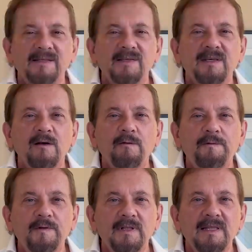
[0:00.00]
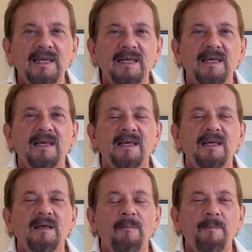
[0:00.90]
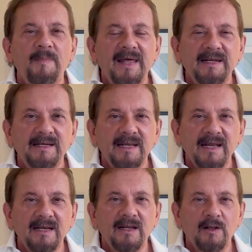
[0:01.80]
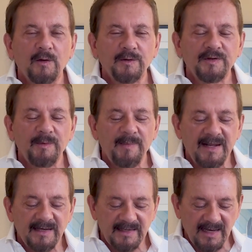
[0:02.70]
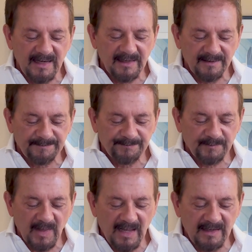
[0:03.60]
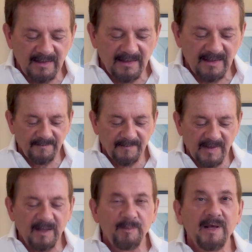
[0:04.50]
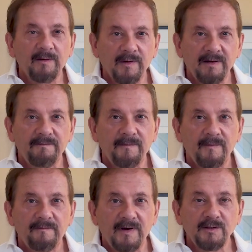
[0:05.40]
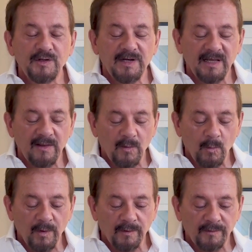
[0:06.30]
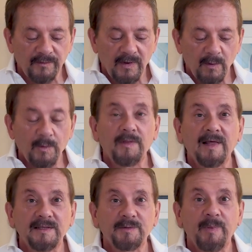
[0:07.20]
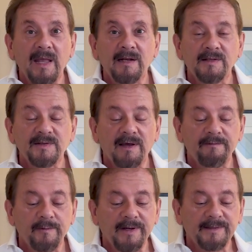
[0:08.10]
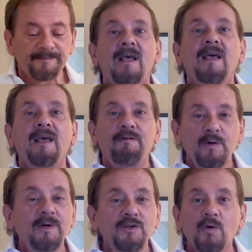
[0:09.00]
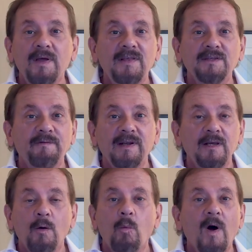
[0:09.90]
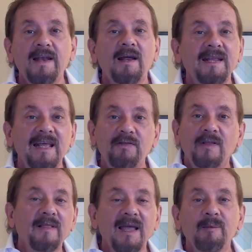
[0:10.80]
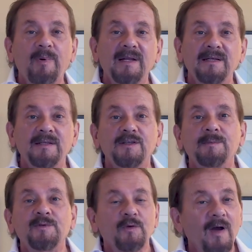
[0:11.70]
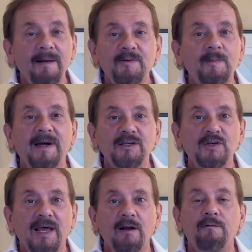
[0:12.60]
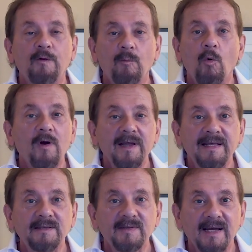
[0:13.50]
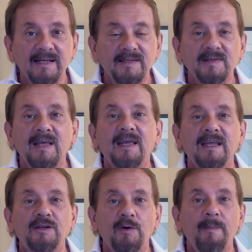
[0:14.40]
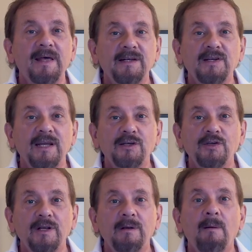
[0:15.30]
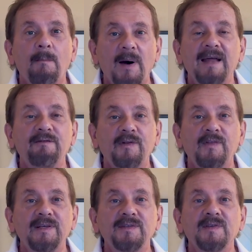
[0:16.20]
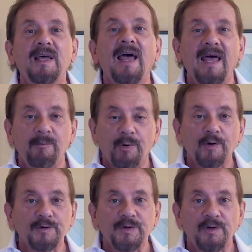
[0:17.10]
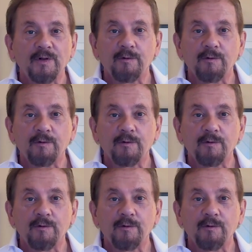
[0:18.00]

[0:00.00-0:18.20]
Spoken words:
skillfully meditate and learn to meditate and get better at functioning in the world with less pain and suffering. If you enjoyed this video, why not hit the like button? Subscribe to my channel for more insights into meditation, mindfulness, and personal